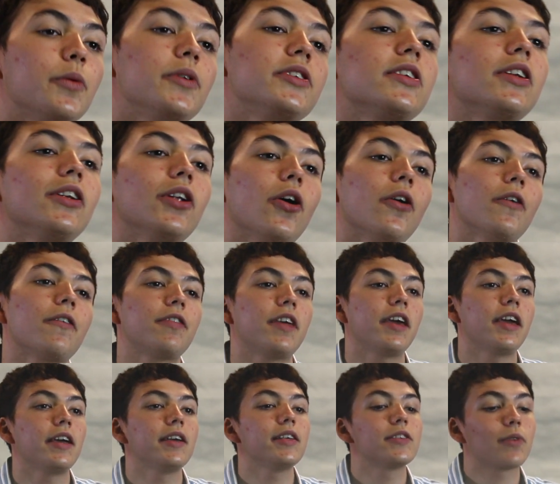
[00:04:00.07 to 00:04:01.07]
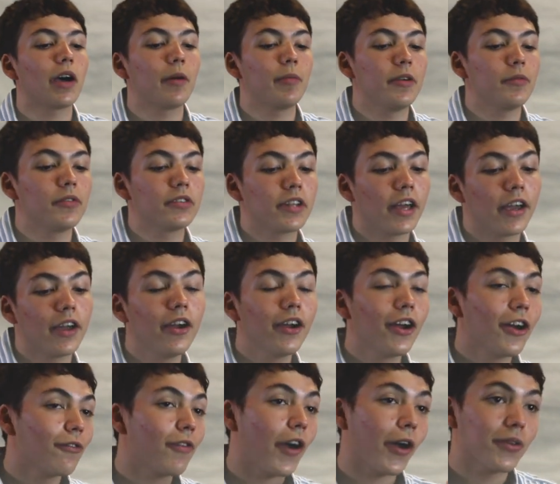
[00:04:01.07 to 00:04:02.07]
we did a lot of things where we would
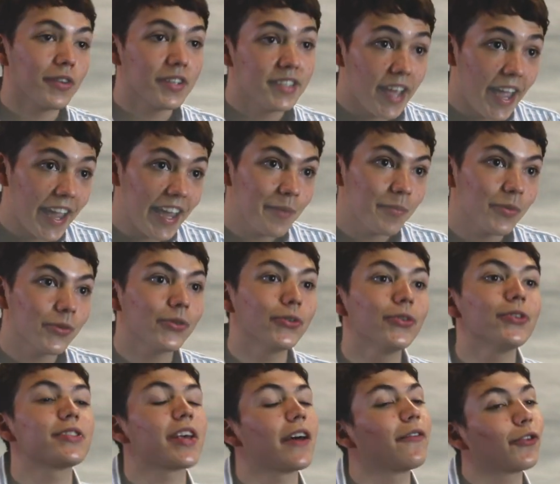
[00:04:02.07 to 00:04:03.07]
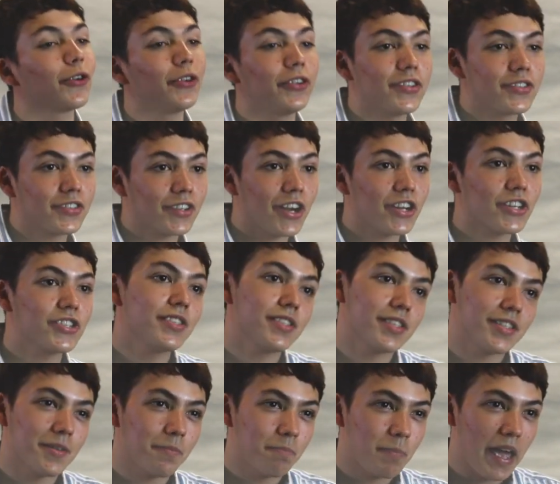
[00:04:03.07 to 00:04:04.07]
write on tables, have group
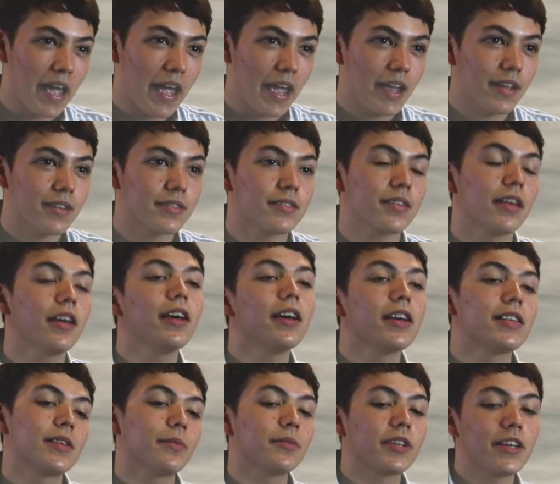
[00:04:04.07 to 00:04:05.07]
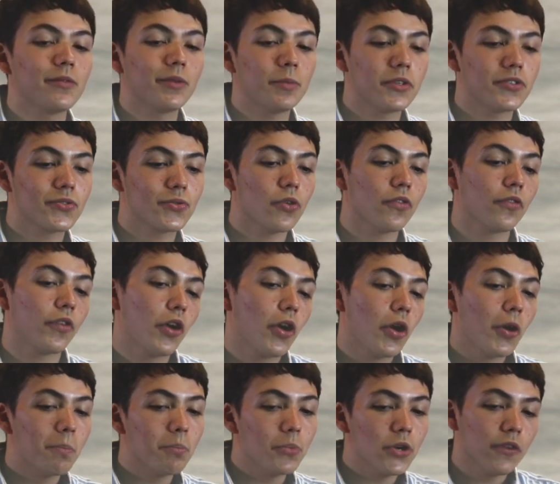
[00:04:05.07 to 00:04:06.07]
discussions and debates, and sometimes we would sort of
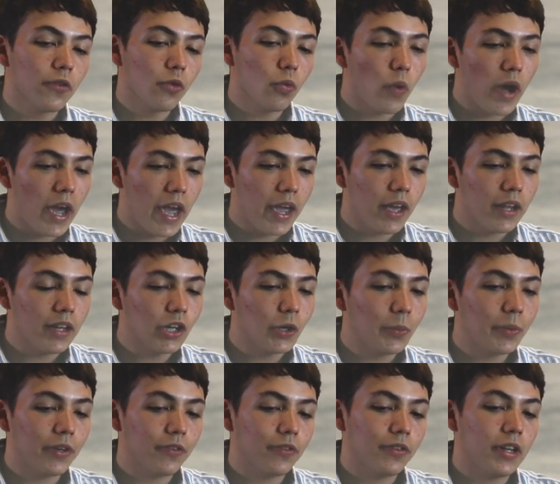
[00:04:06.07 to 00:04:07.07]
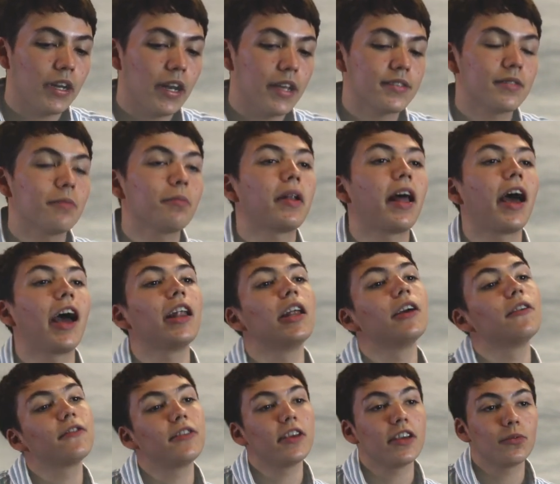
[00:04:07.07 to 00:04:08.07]
move away a little bit from the lesson plan
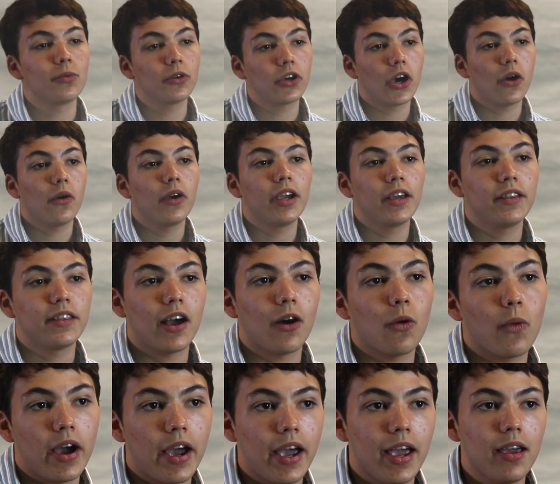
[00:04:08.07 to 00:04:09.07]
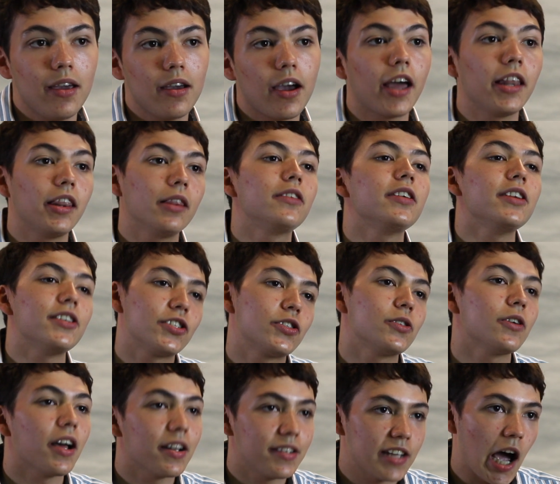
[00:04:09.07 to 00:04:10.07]
if things were going in that way. And the teachers
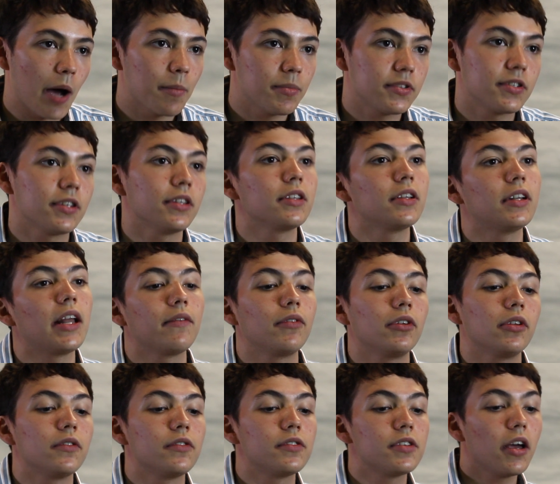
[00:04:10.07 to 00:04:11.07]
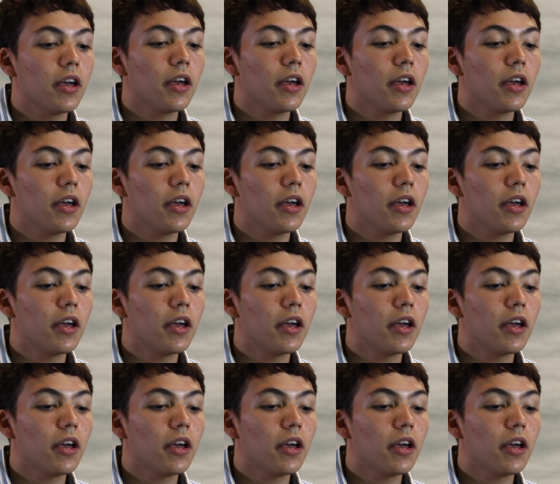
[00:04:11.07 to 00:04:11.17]
would adapt to the level of